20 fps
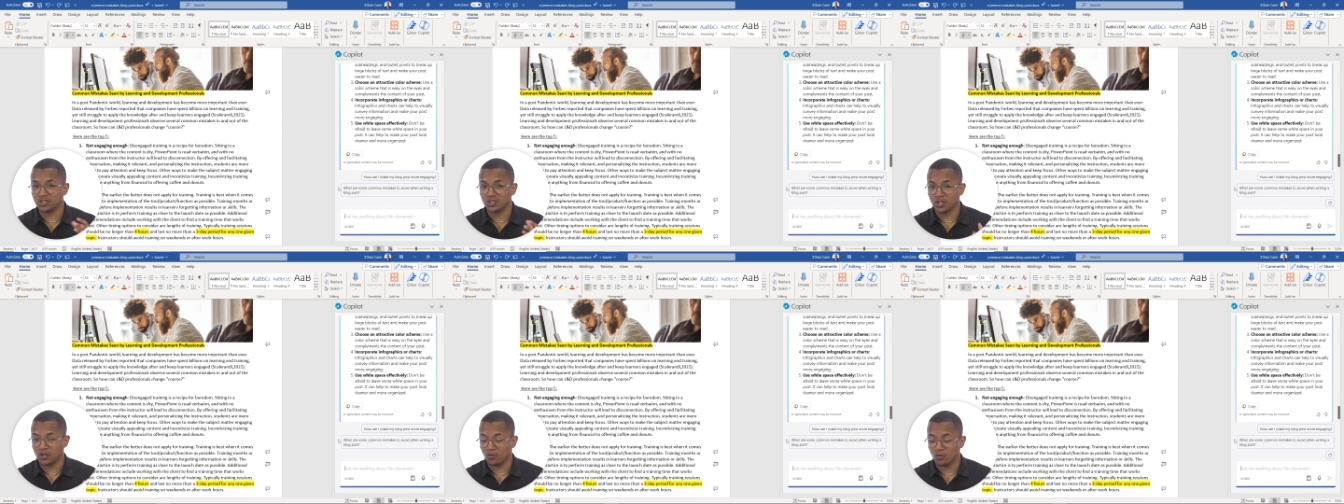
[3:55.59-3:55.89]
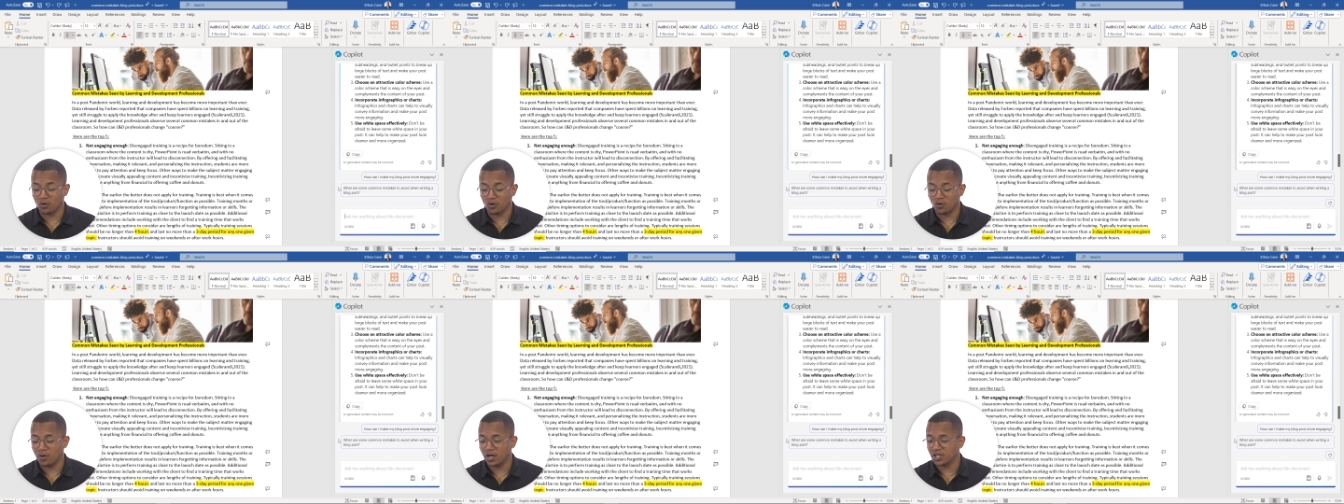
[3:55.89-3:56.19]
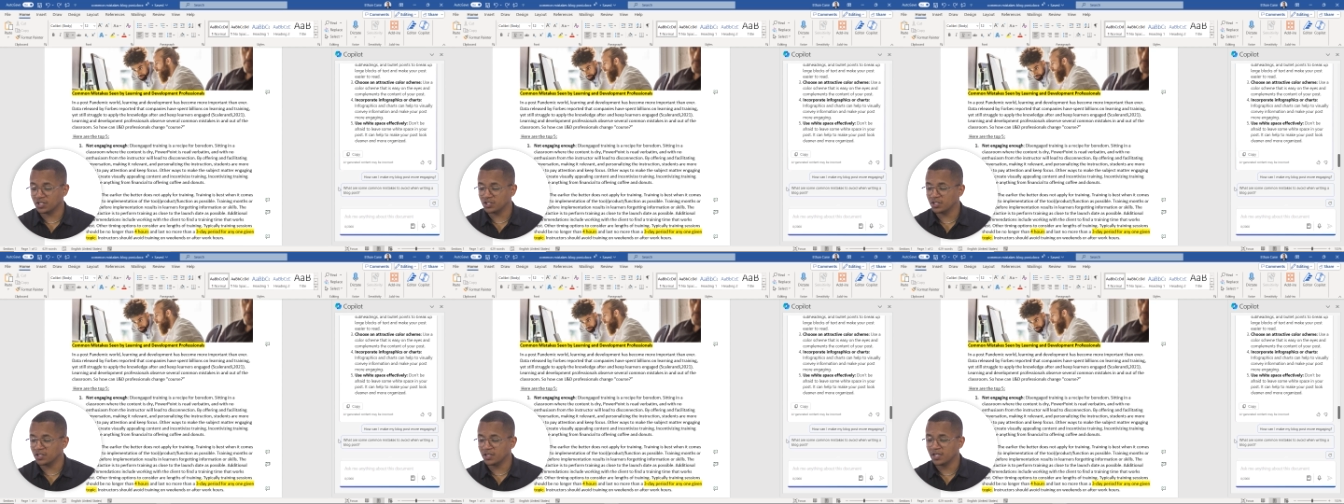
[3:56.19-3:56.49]
general
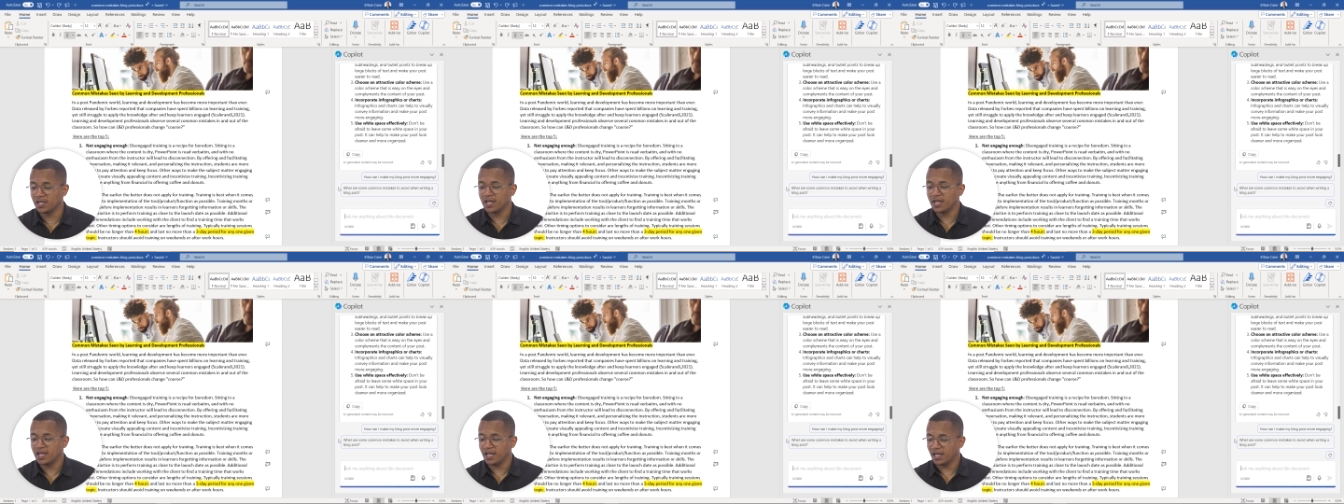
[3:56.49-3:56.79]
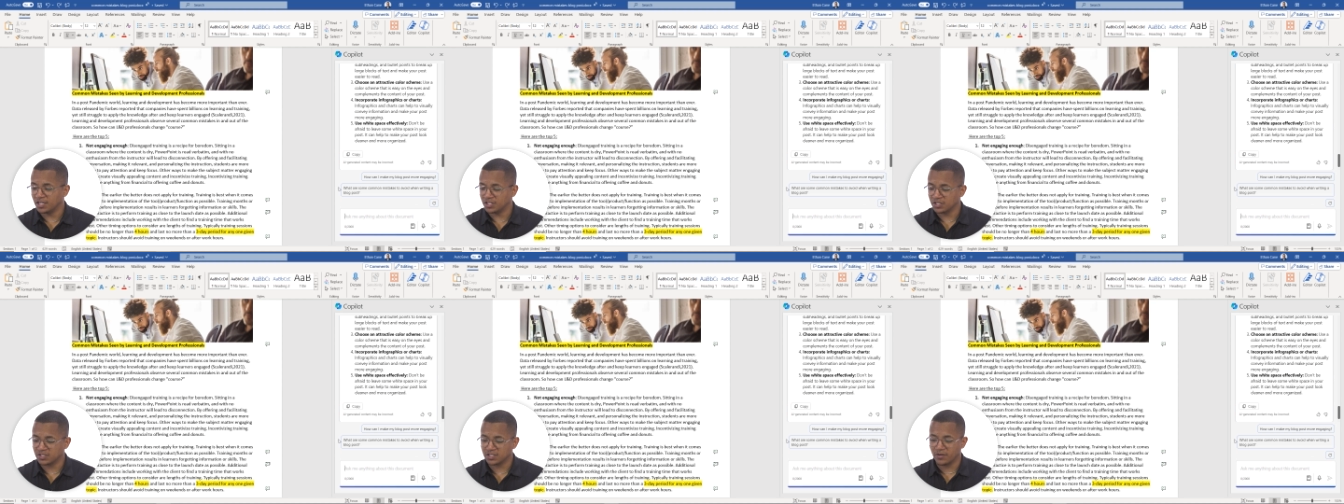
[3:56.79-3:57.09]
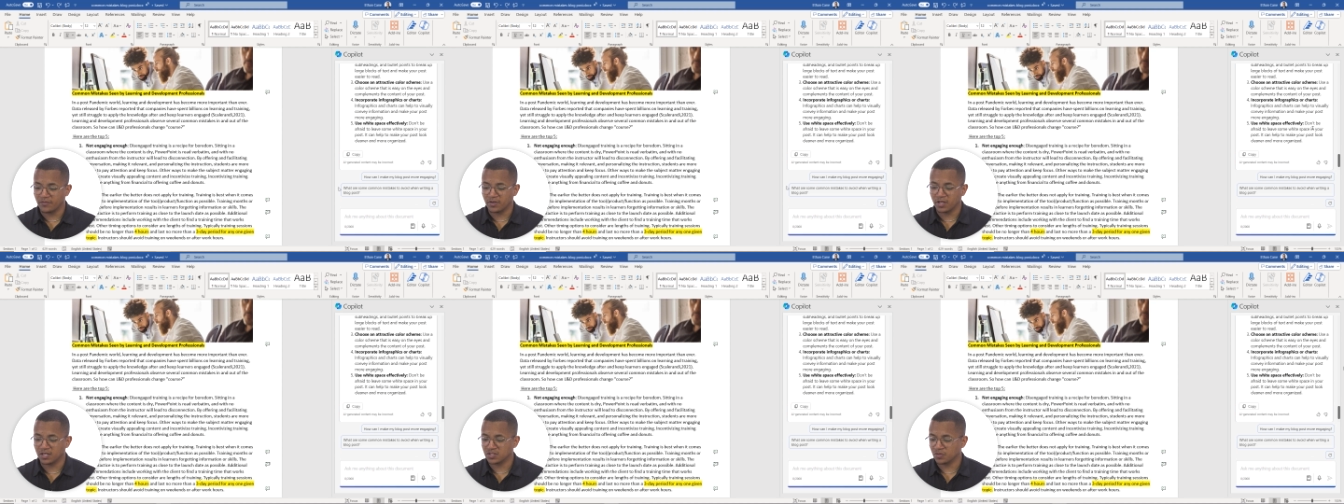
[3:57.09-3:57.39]
question, it's just
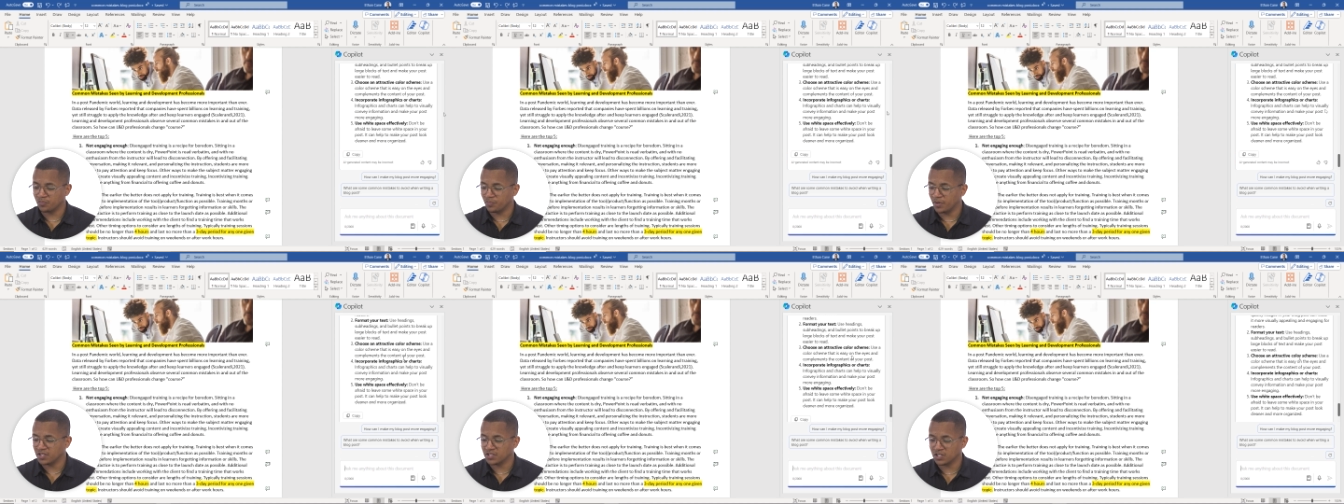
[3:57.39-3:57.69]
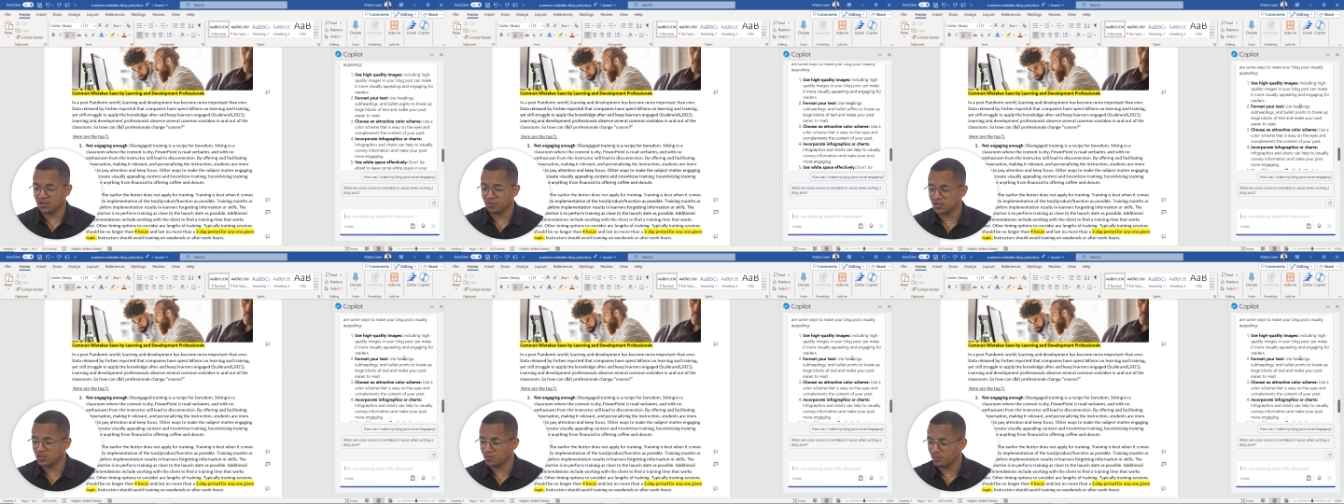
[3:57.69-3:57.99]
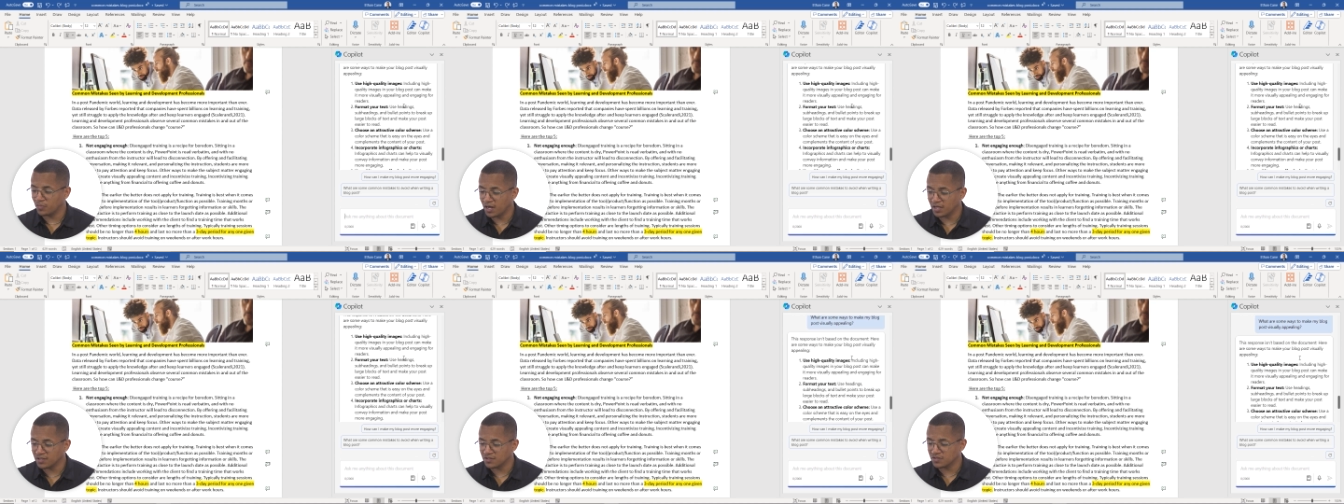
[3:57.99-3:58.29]
giving us a basic
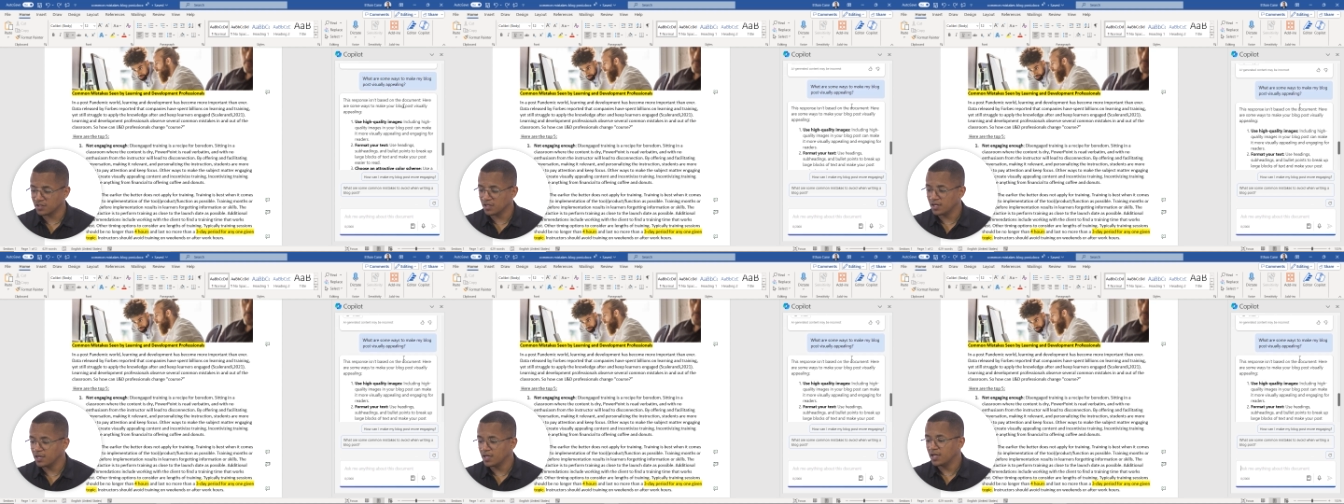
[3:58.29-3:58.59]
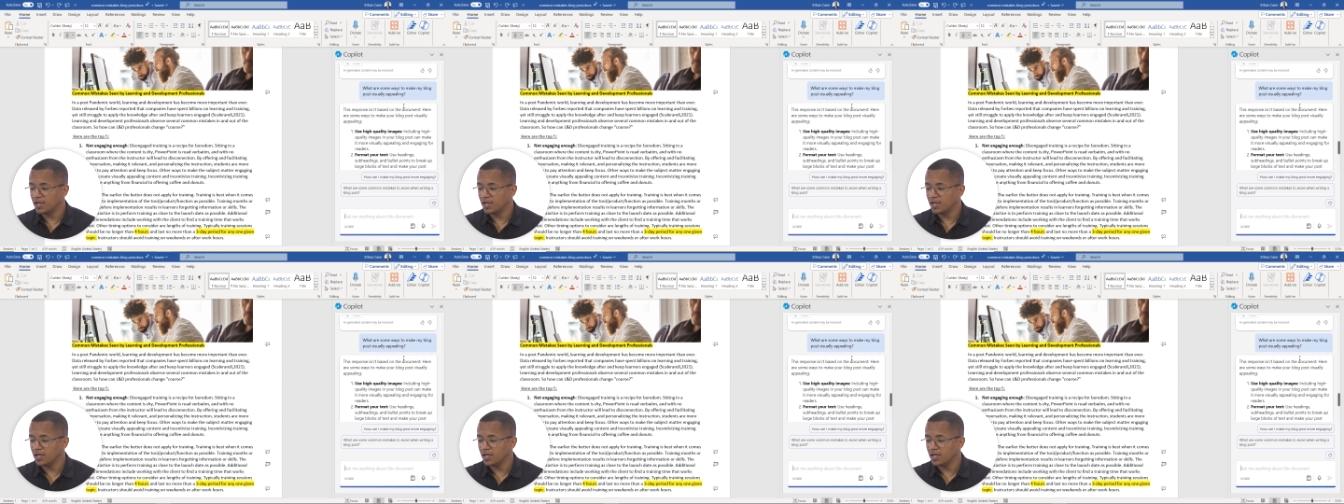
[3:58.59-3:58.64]
response.